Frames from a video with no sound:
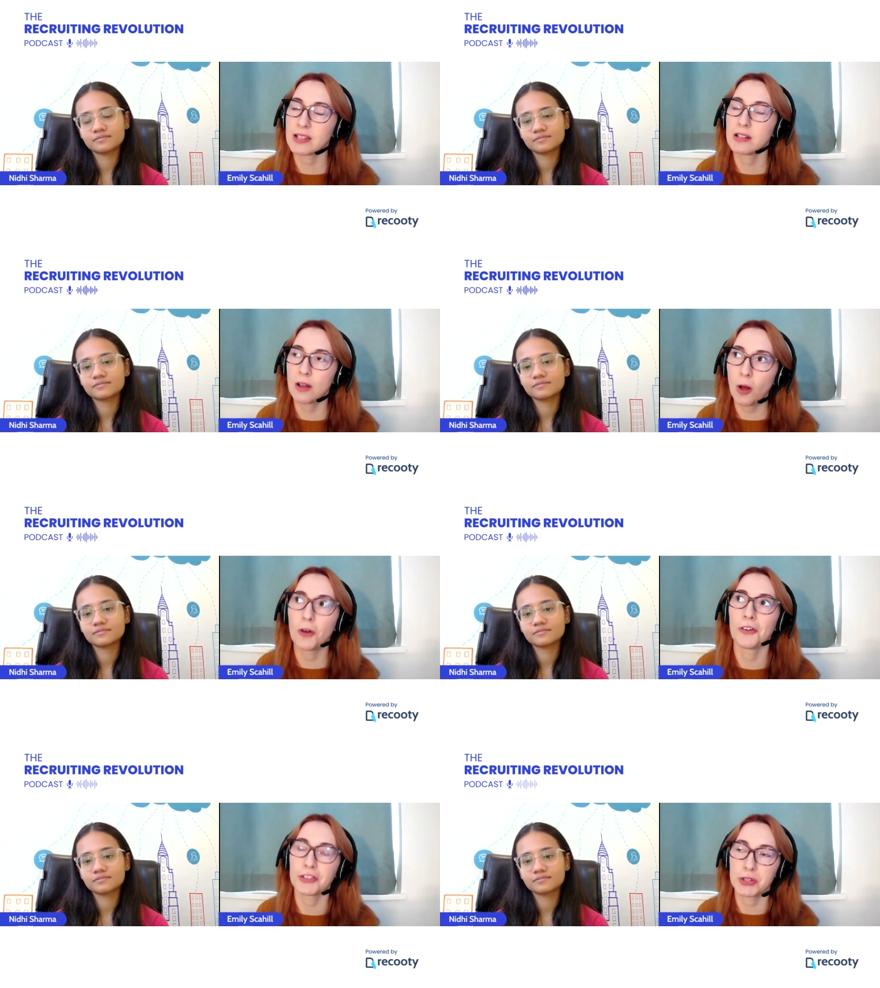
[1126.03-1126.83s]
Speaker 1: there's a
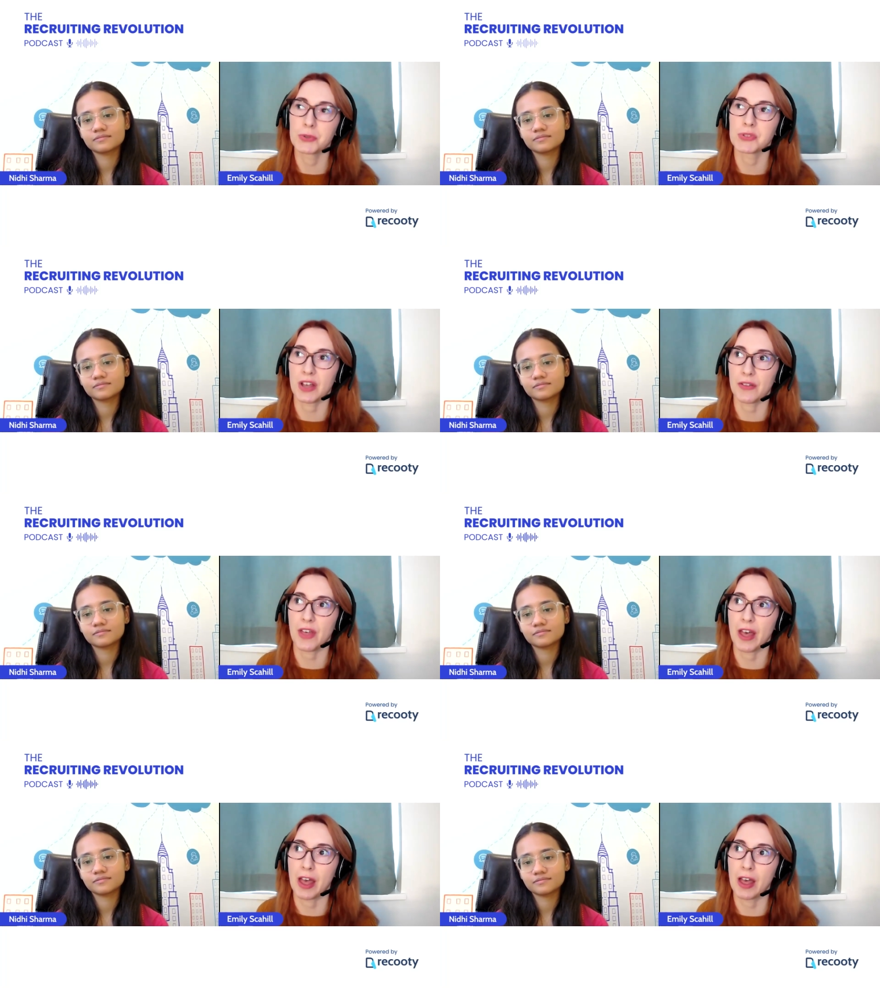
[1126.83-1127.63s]
lot of
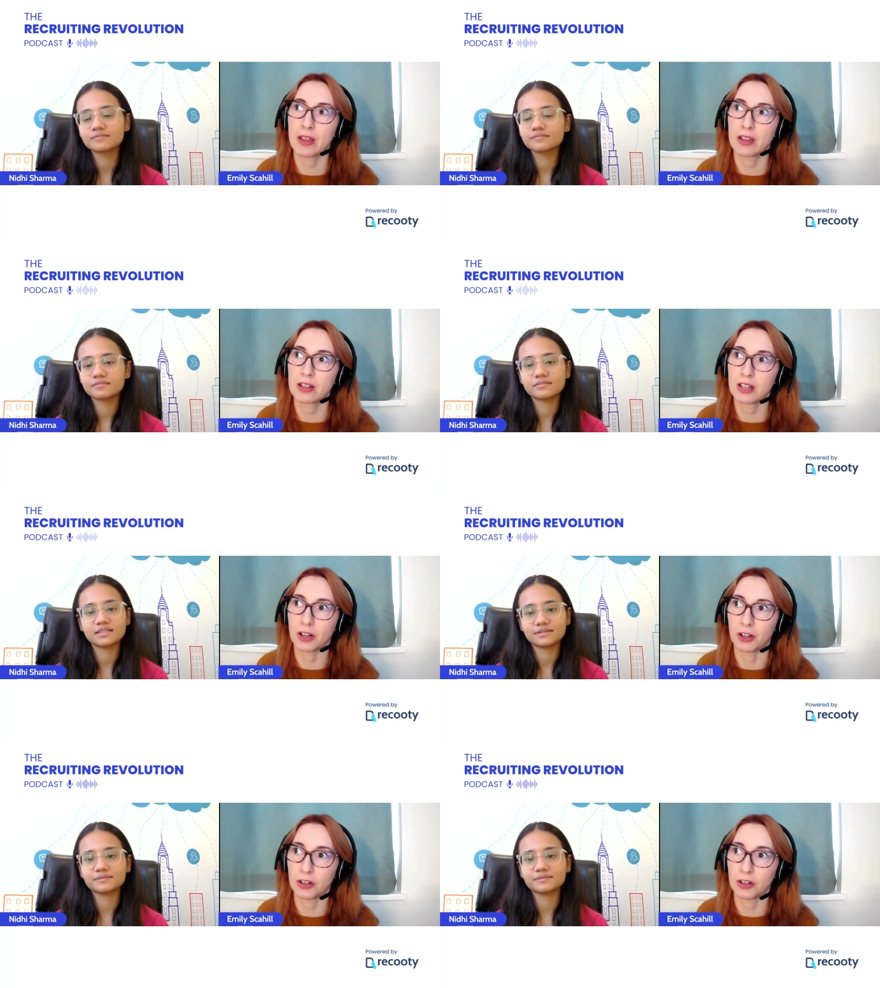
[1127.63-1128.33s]
tools out there.